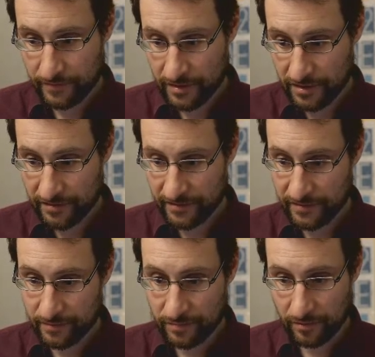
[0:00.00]
It
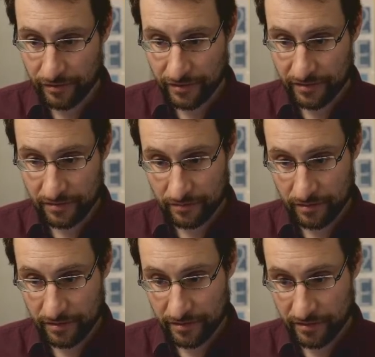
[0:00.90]
probably needs to
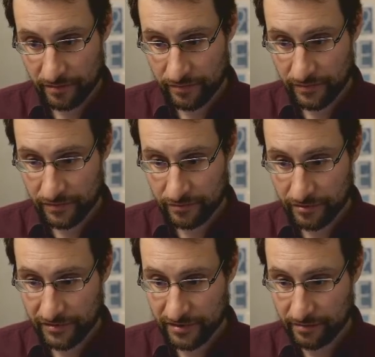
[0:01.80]
be keep
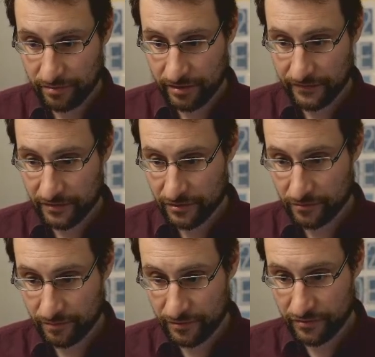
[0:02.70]
source. I believe that
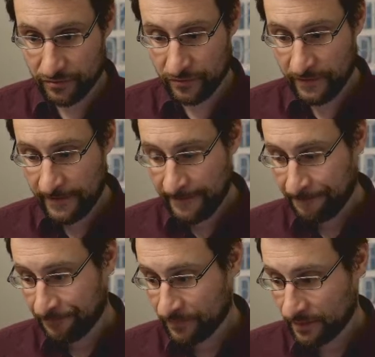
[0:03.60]
should be 2.
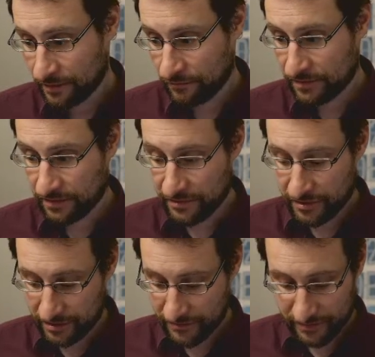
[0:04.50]
I recently
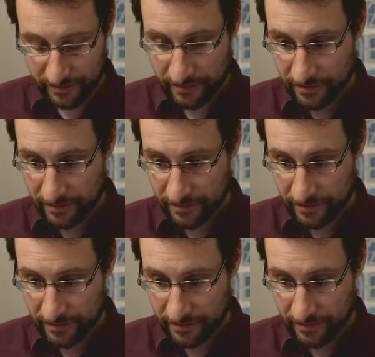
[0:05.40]
changed that.